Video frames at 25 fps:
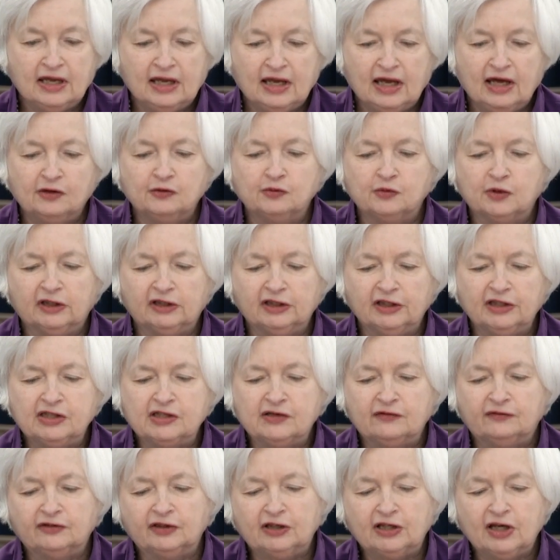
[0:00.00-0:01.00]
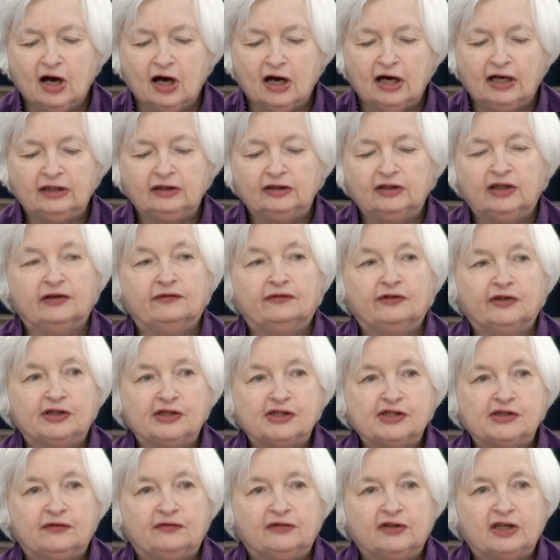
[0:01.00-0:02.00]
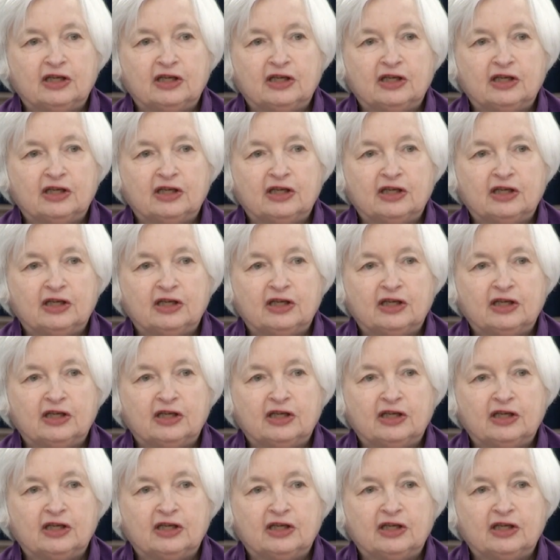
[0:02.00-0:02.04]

and relatively high levels of